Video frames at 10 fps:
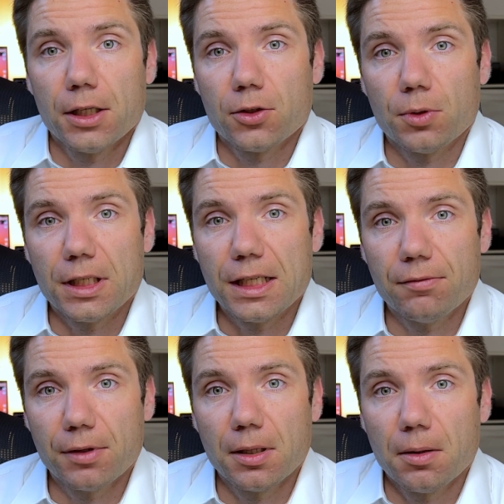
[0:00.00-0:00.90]
to
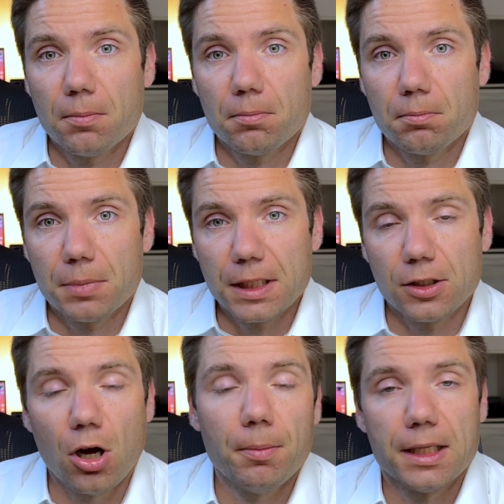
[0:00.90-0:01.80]
even being
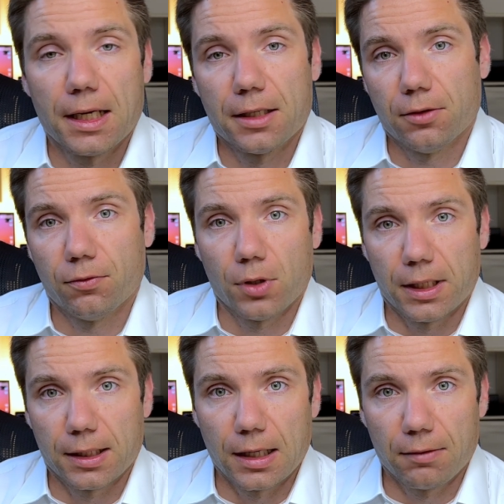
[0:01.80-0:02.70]
nominated for that
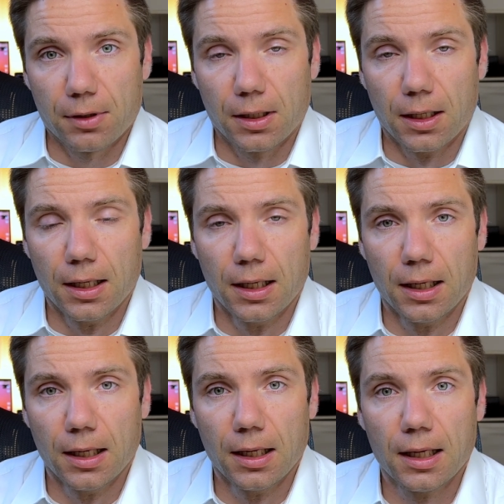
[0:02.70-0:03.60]
level.
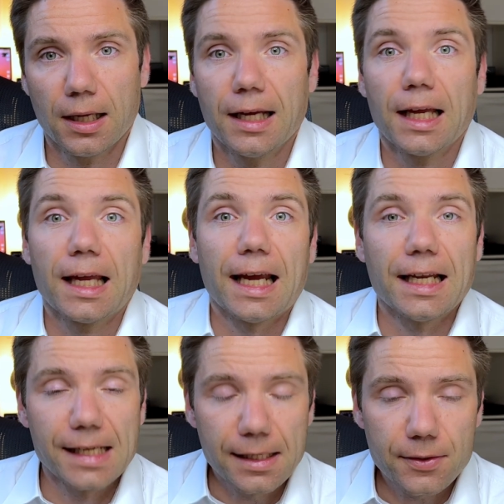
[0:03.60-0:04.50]
And
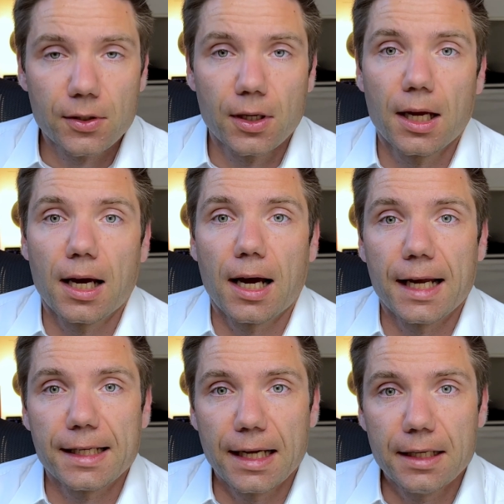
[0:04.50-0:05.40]
yes, I
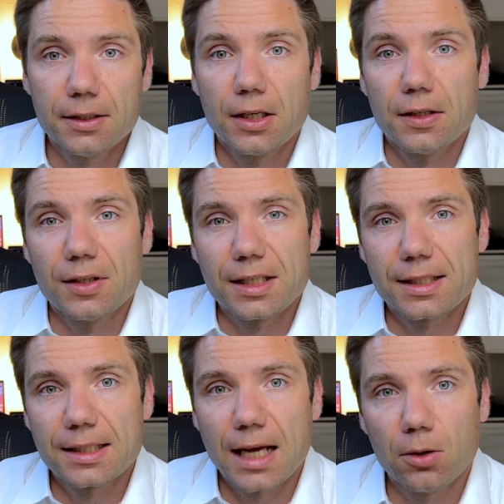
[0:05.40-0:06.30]
get it, this
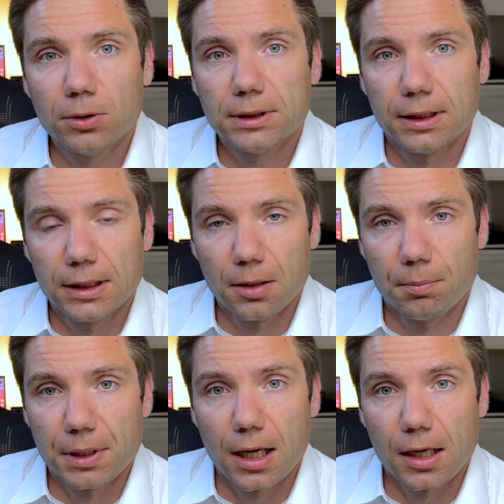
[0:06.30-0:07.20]
sounds a little
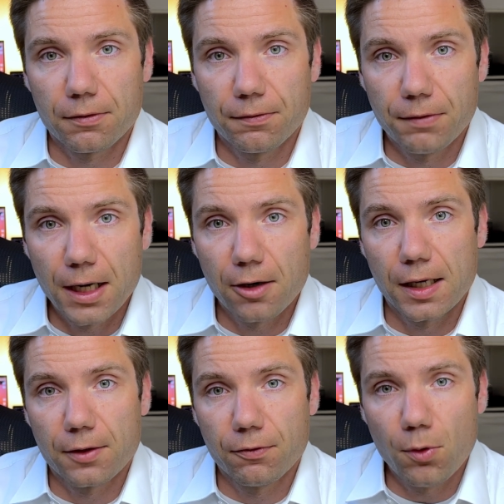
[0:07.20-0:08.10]
bit unfair at
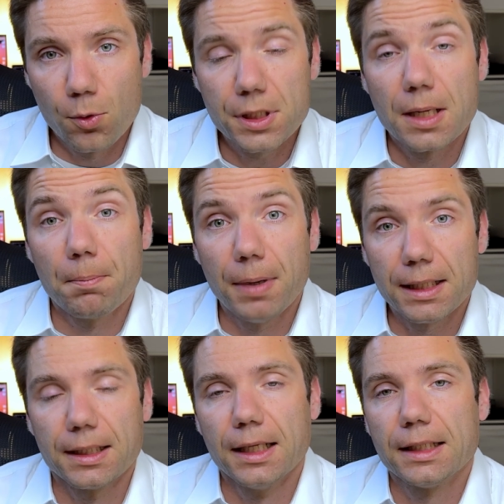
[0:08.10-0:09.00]
first, but
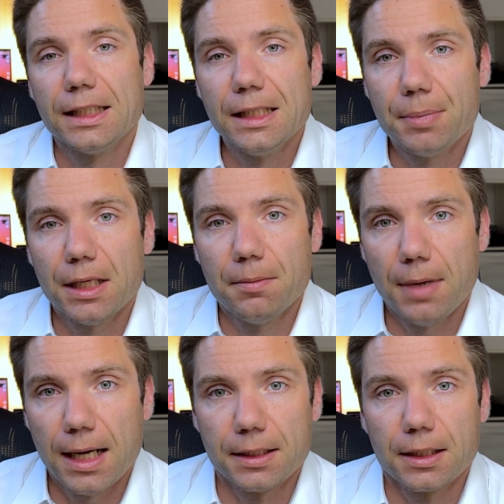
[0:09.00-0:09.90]
keep in
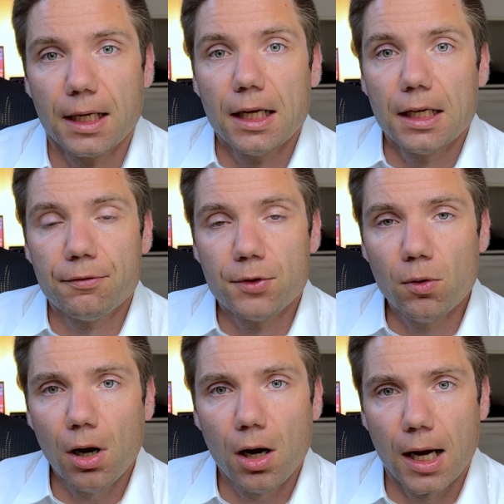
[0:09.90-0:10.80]
mind, if you
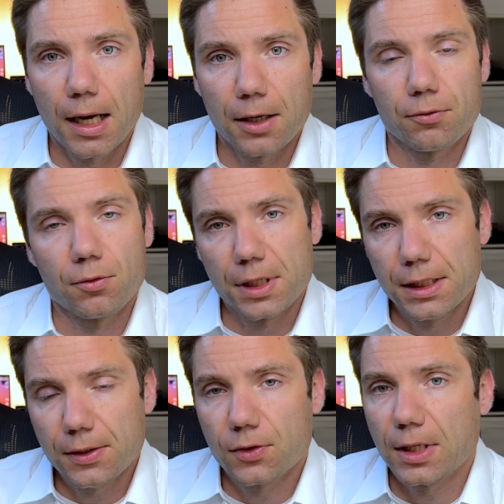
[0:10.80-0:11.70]
are hired, for
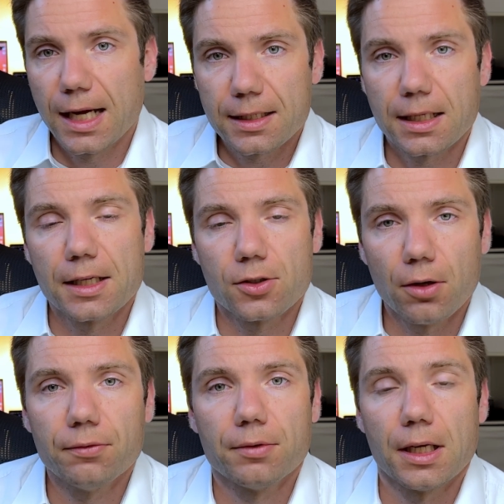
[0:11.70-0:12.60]
instance, as a
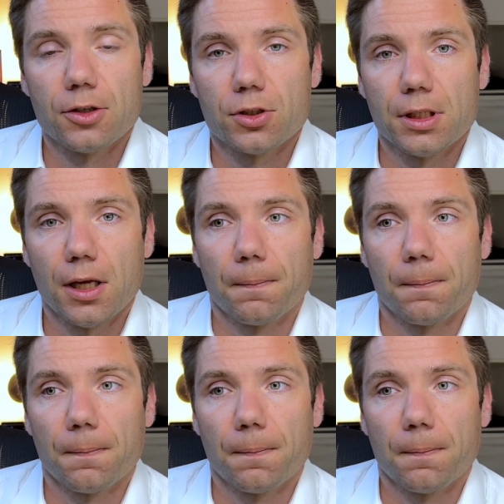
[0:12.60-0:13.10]
software engineer,